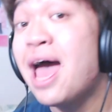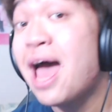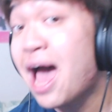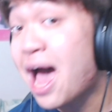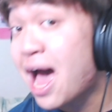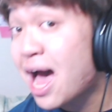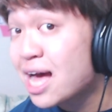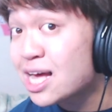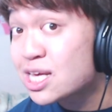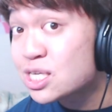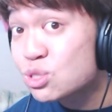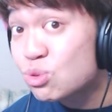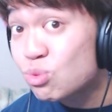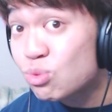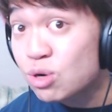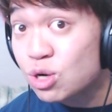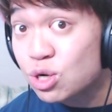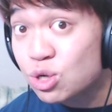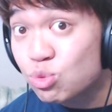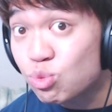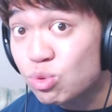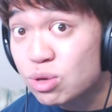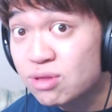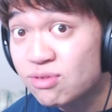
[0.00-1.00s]
Has
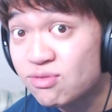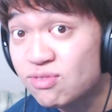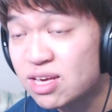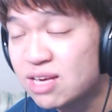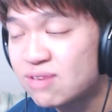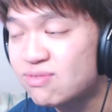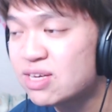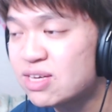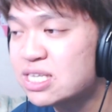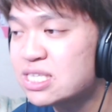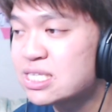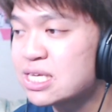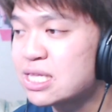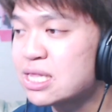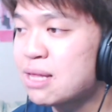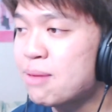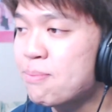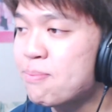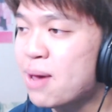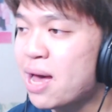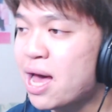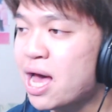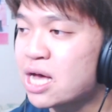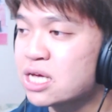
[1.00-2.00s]
worked with VIVIZ in the
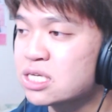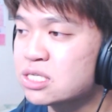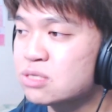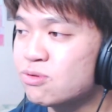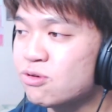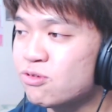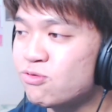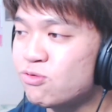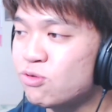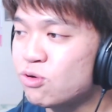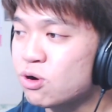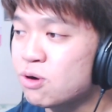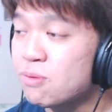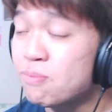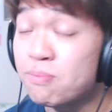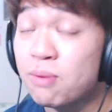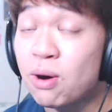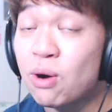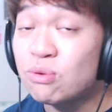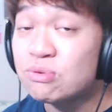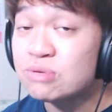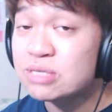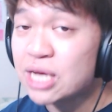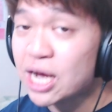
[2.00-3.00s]
past before,
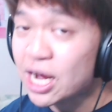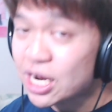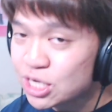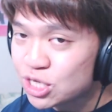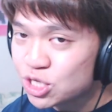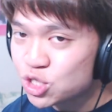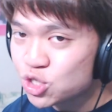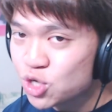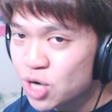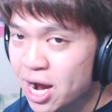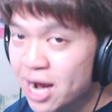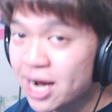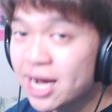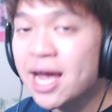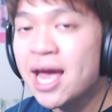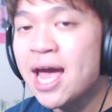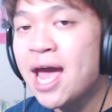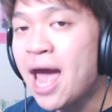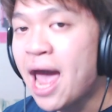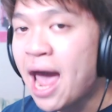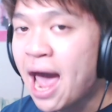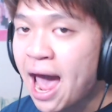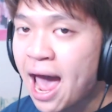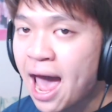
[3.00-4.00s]
both title track
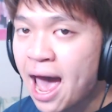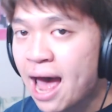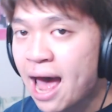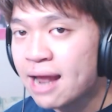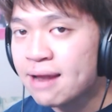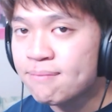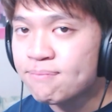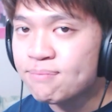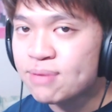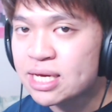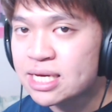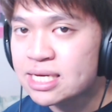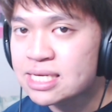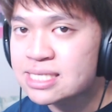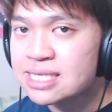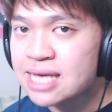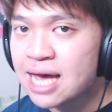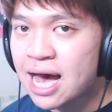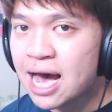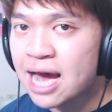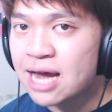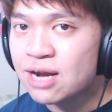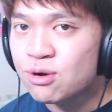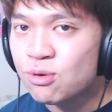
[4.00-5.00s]
and
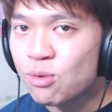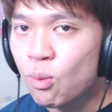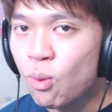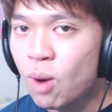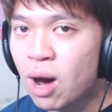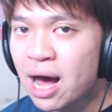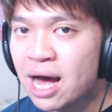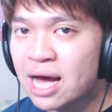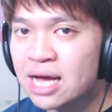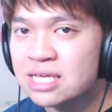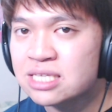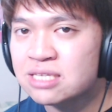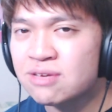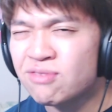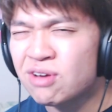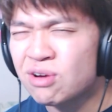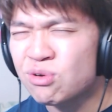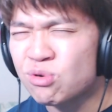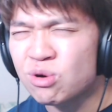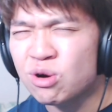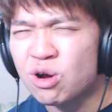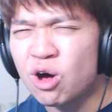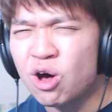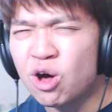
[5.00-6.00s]
B-side wise, if I
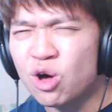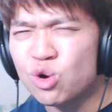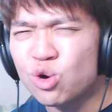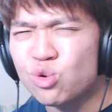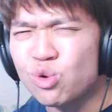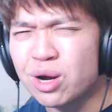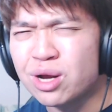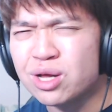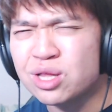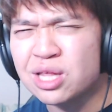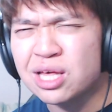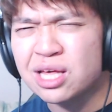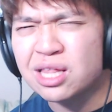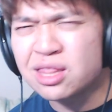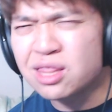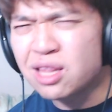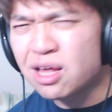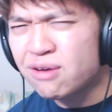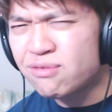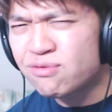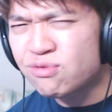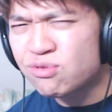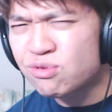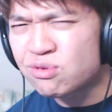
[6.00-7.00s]
recall correctly,
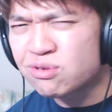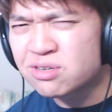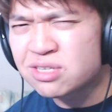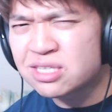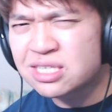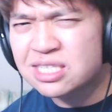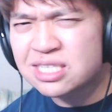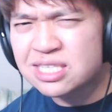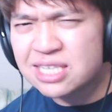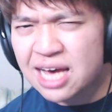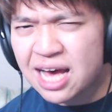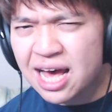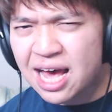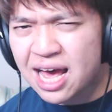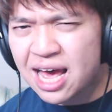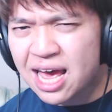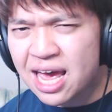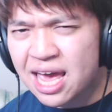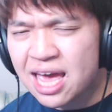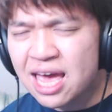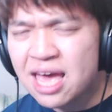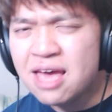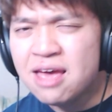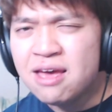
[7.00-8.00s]
Love or
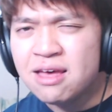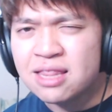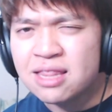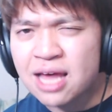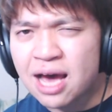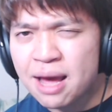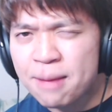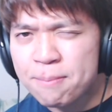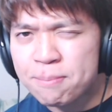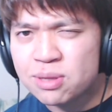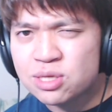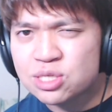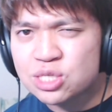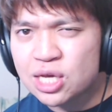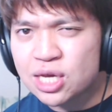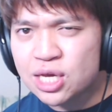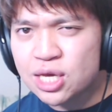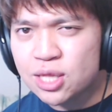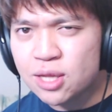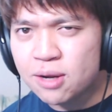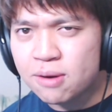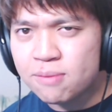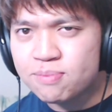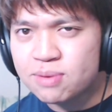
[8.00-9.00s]
Die, that
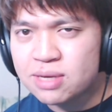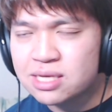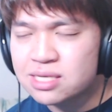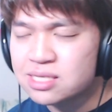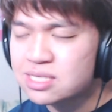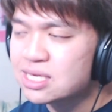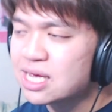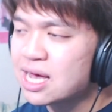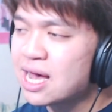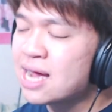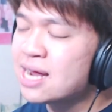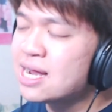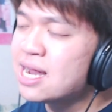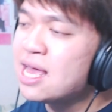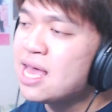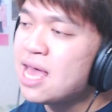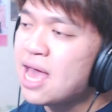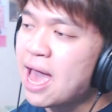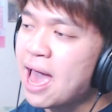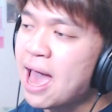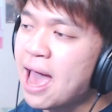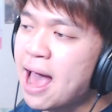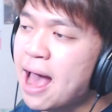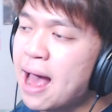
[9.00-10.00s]
particular B-side,
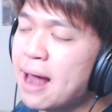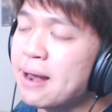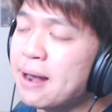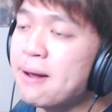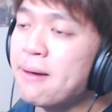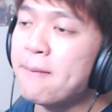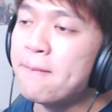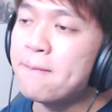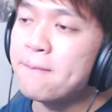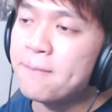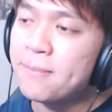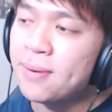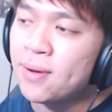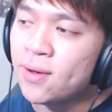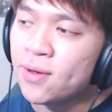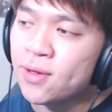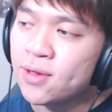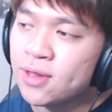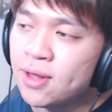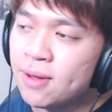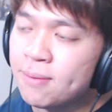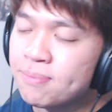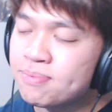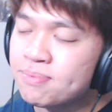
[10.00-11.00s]
and
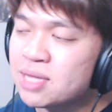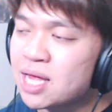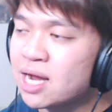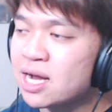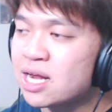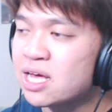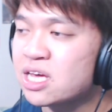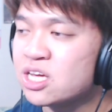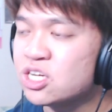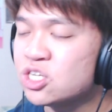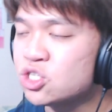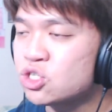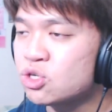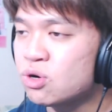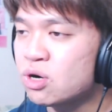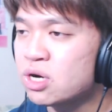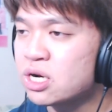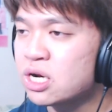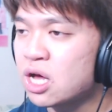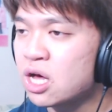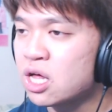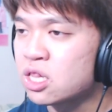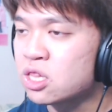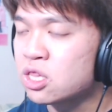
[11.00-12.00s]
Pull Up that I enjoyed
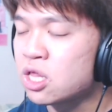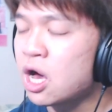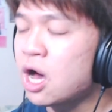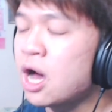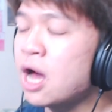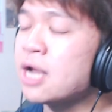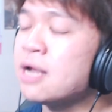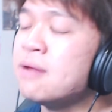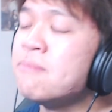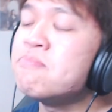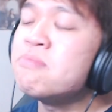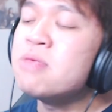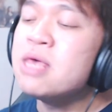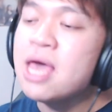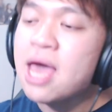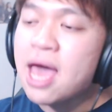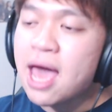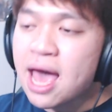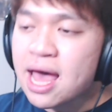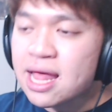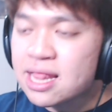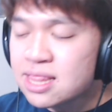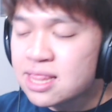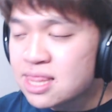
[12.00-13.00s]
a lot.
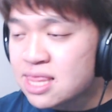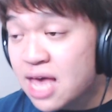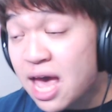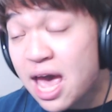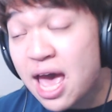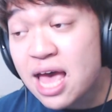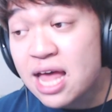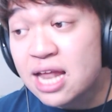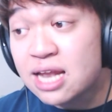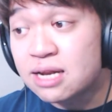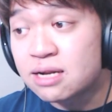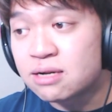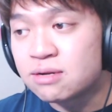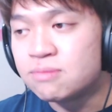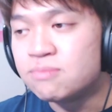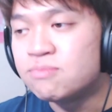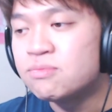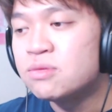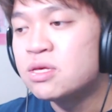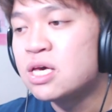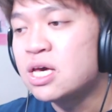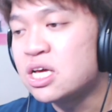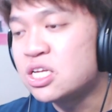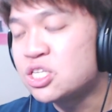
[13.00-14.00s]
And then
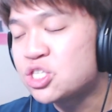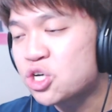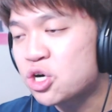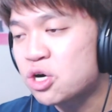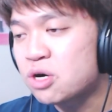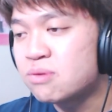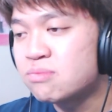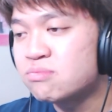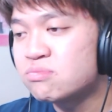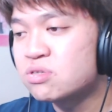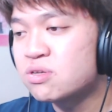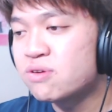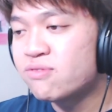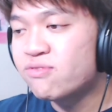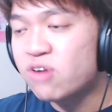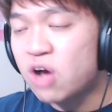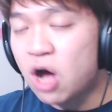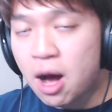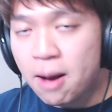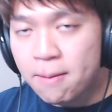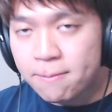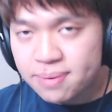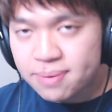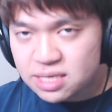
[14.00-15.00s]
in terms of
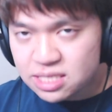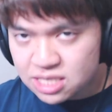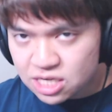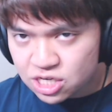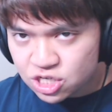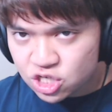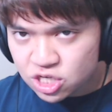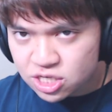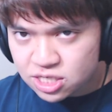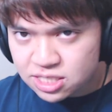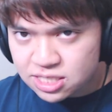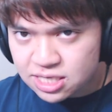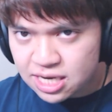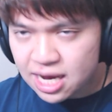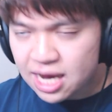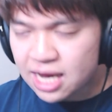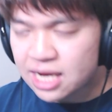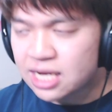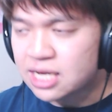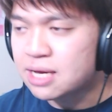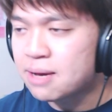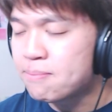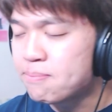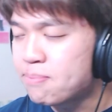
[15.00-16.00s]
composition
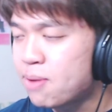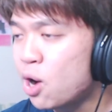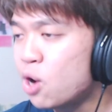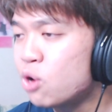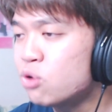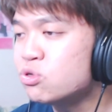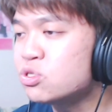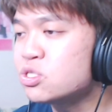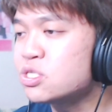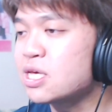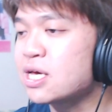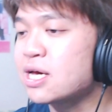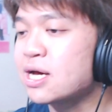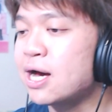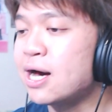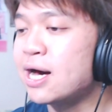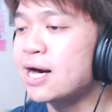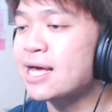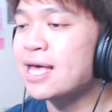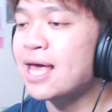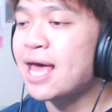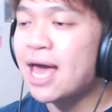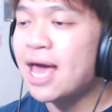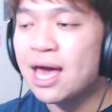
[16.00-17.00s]
side, composing,
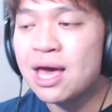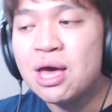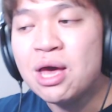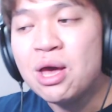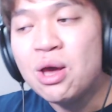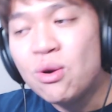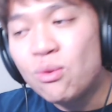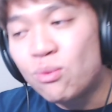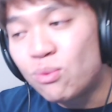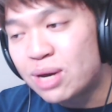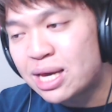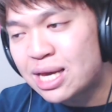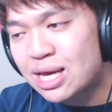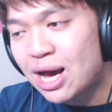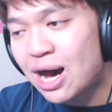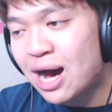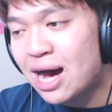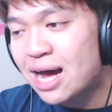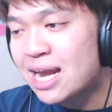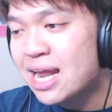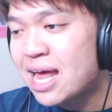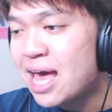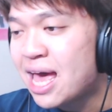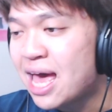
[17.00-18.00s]
okay, we
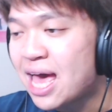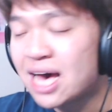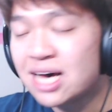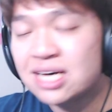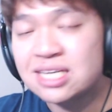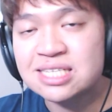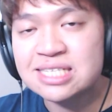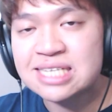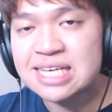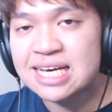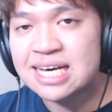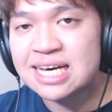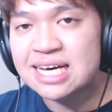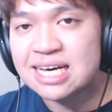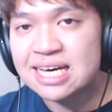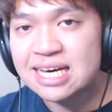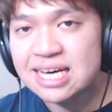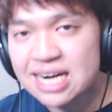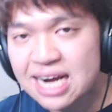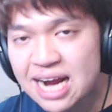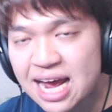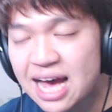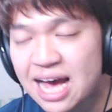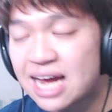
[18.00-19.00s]
got Elsa
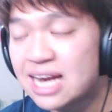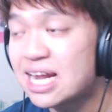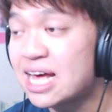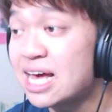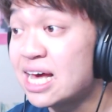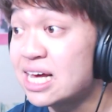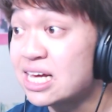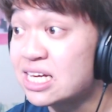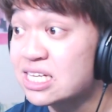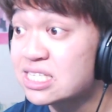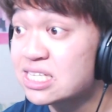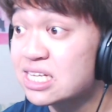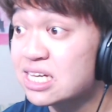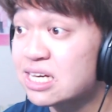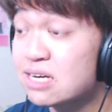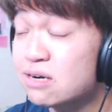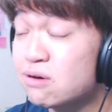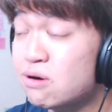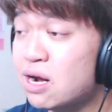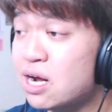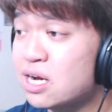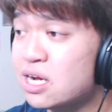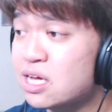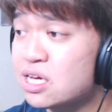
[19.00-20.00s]
Karan. Elsa
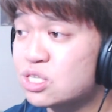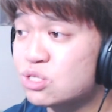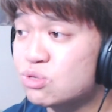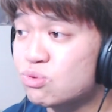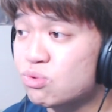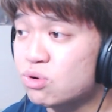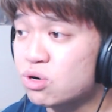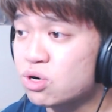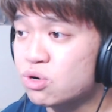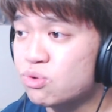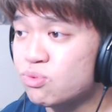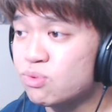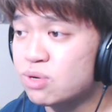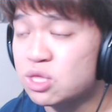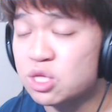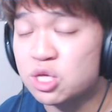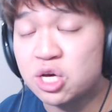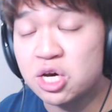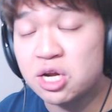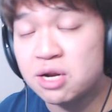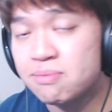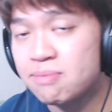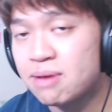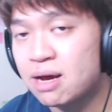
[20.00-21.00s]
Karan has worked with a
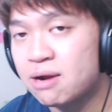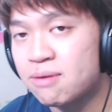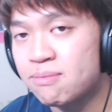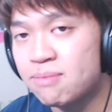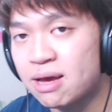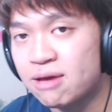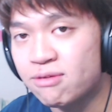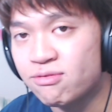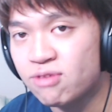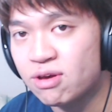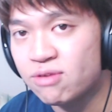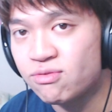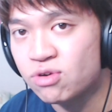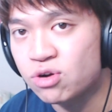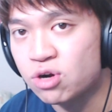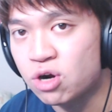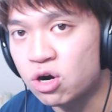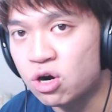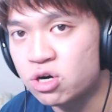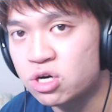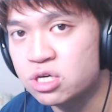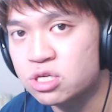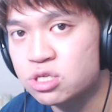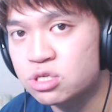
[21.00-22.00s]
good amount of my favorite
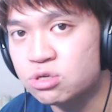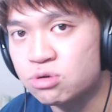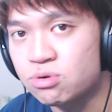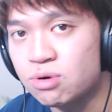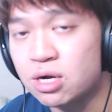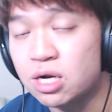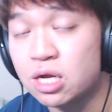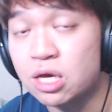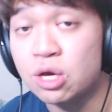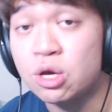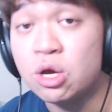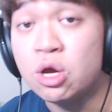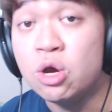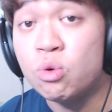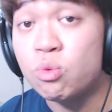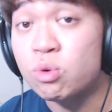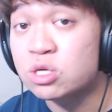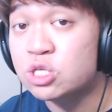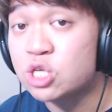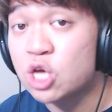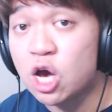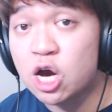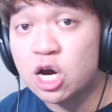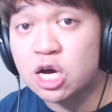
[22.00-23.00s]
artists already. We're
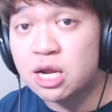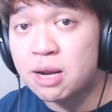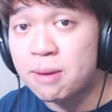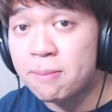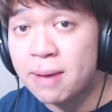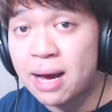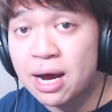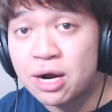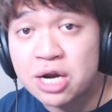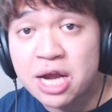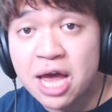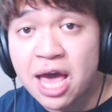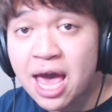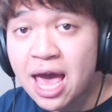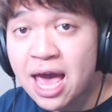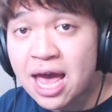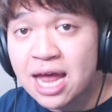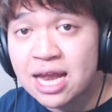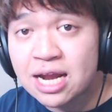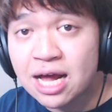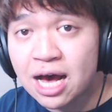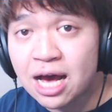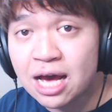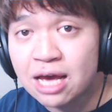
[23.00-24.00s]
talking about
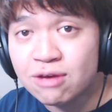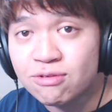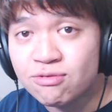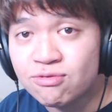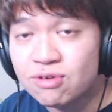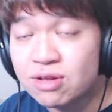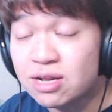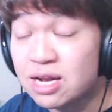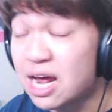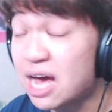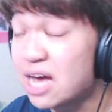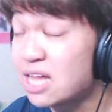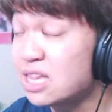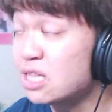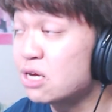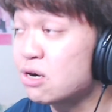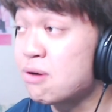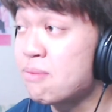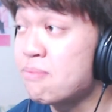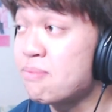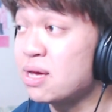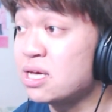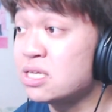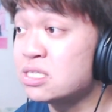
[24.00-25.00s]
N-Hyphen and their
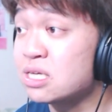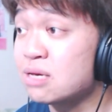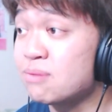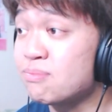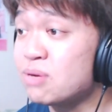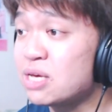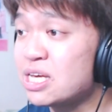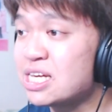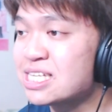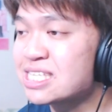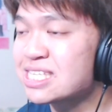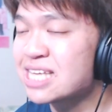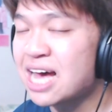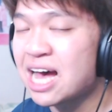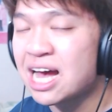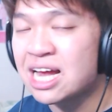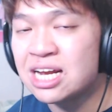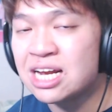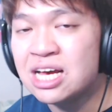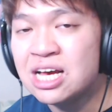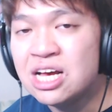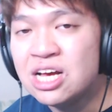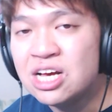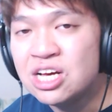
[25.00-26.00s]
amazing B-side,
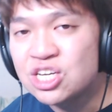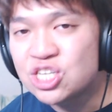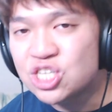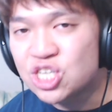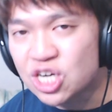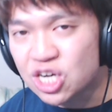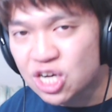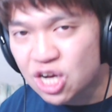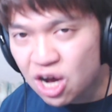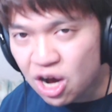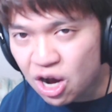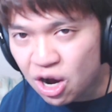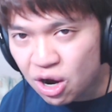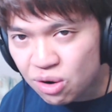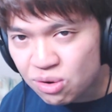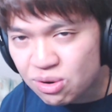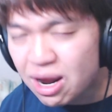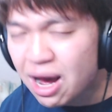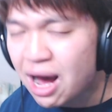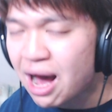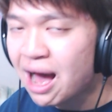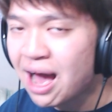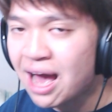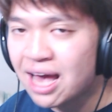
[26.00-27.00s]
Jacone.
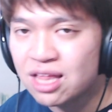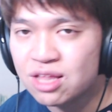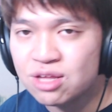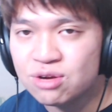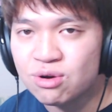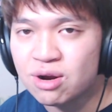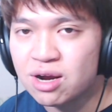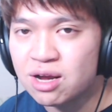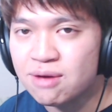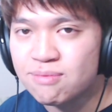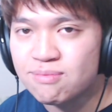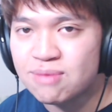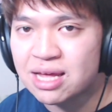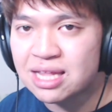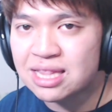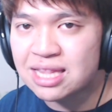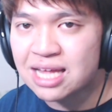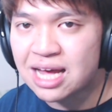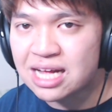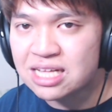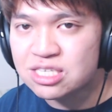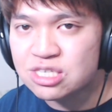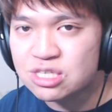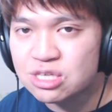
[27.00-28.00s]
Highly recommend
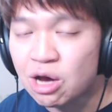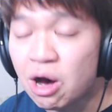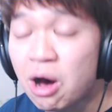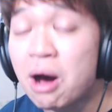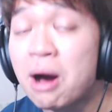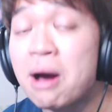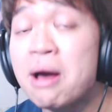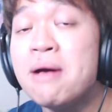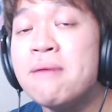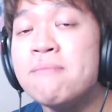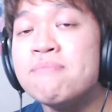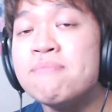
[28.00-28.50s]
that song.